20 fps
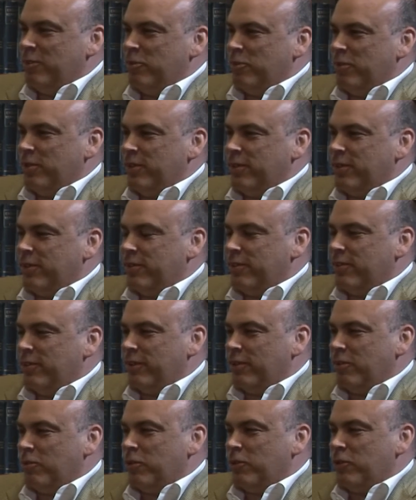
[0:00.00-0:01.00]
But, you
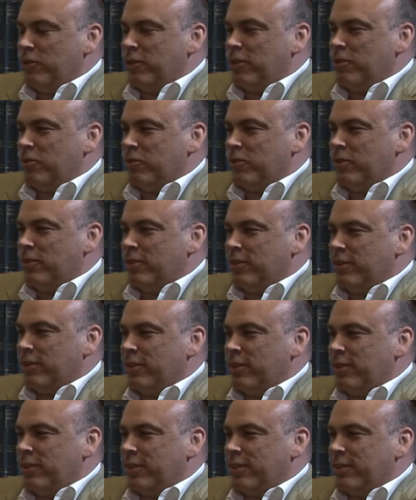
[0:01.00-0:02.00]
know, what you don't want
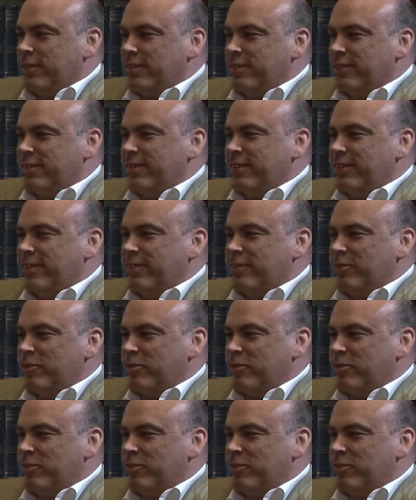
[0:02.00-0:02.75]
is, you know,